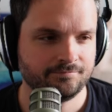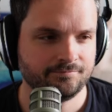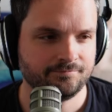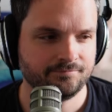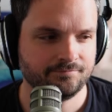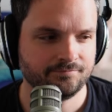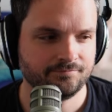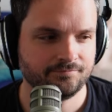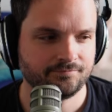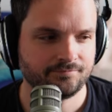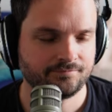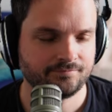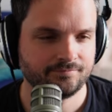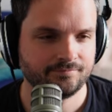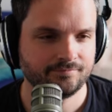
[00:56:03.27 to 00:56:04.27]

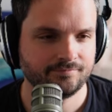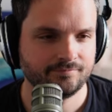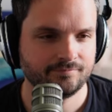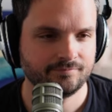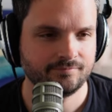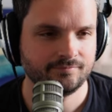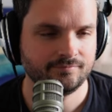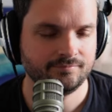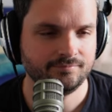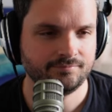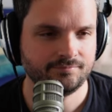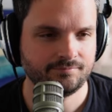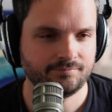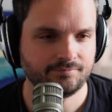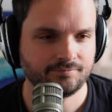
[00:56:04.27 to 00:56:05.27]

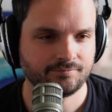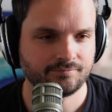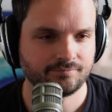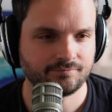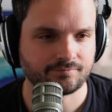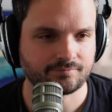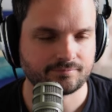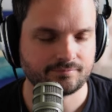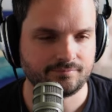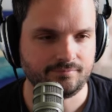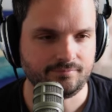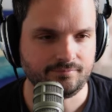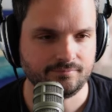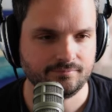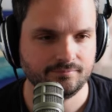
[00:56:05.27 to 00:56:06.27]

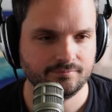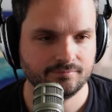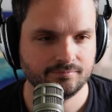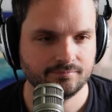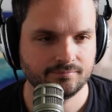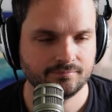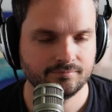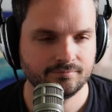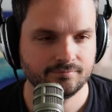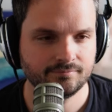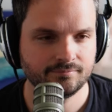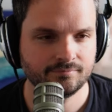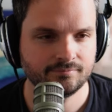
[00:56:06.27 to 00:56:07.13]
(silent)